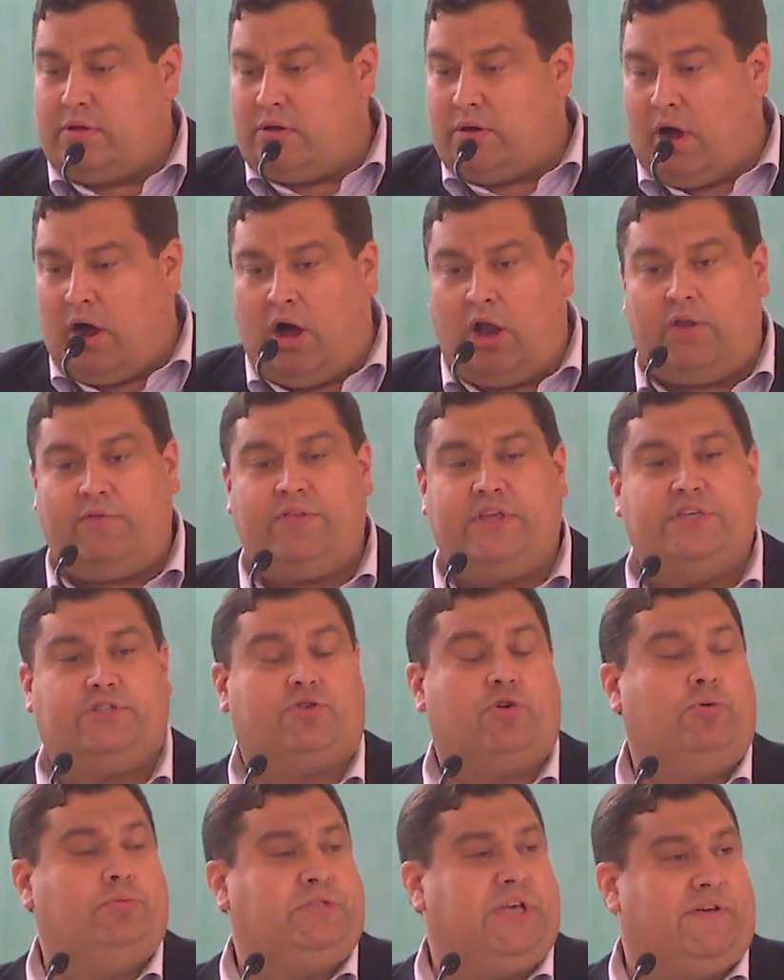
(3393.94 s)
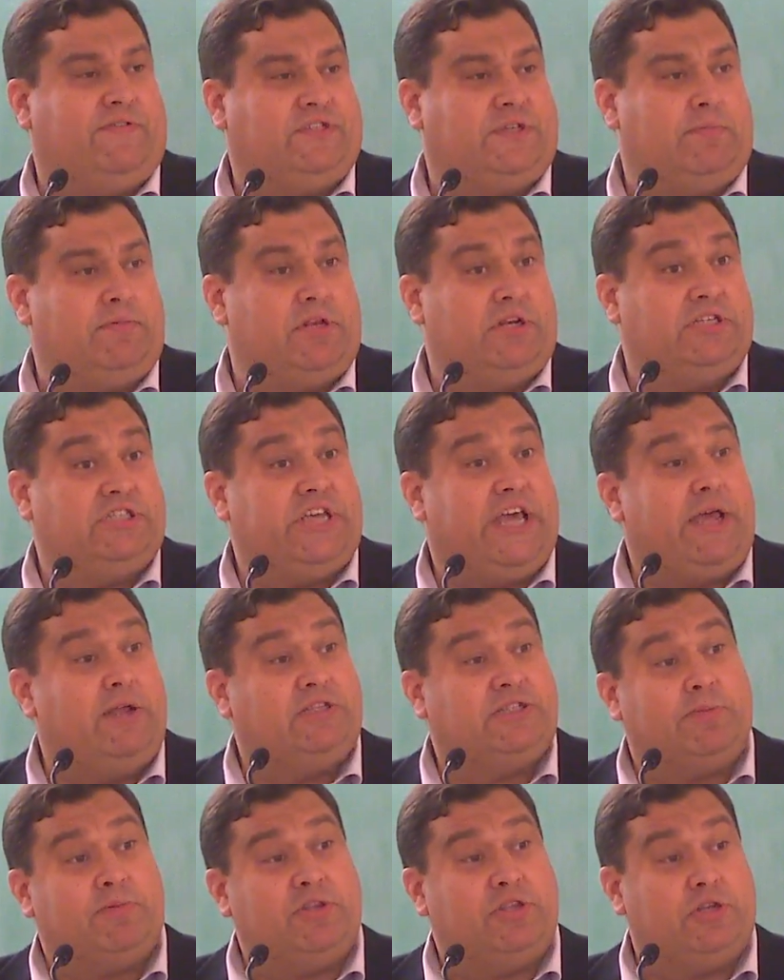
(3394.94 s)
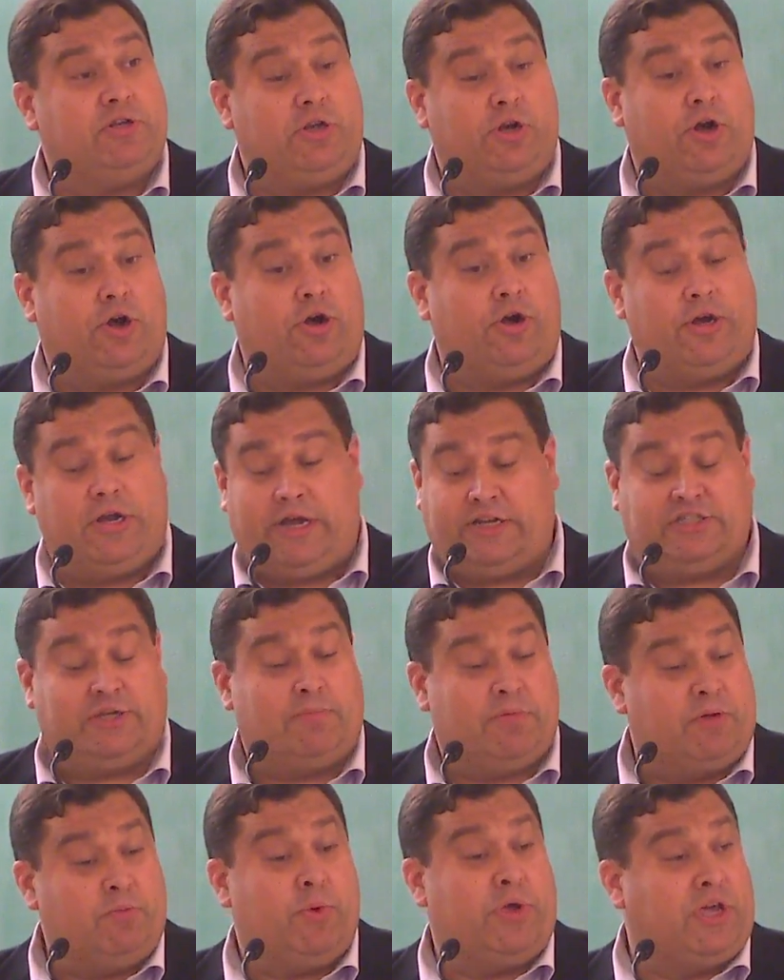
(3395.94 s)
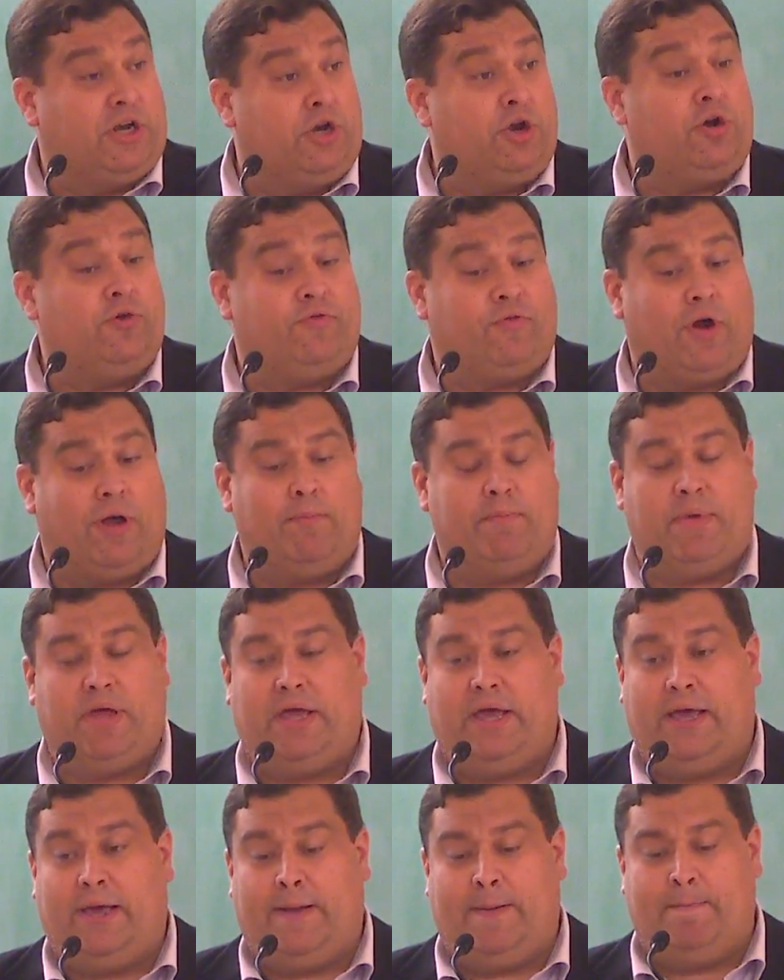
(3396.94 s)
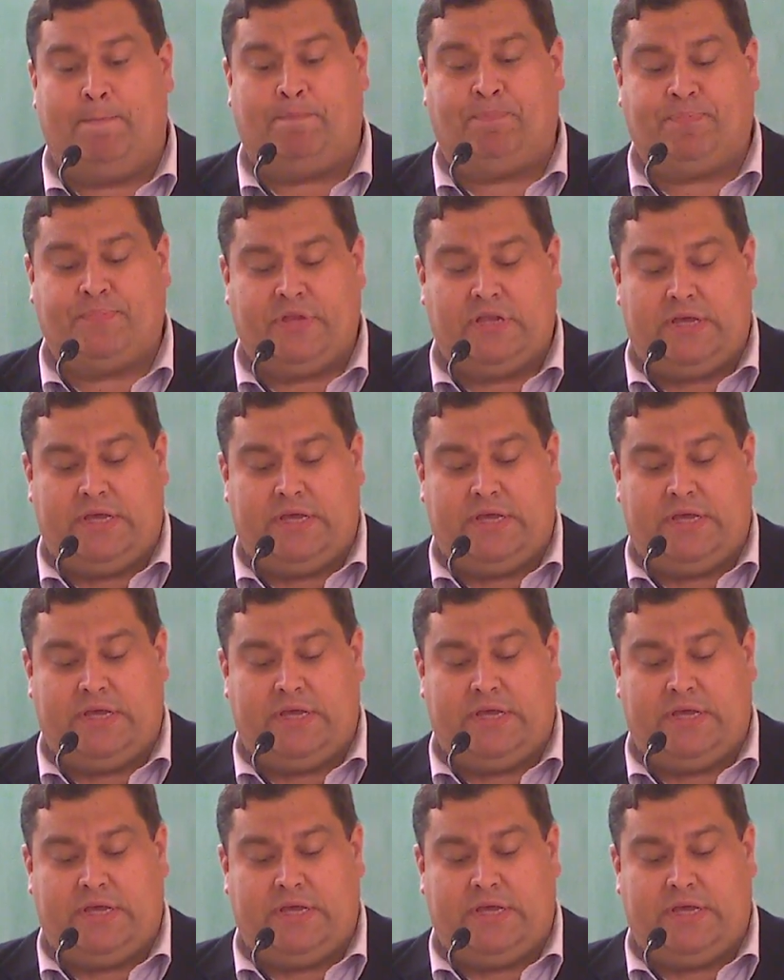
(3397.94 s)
All of these groups have something to say and something to learn, something we can learn from.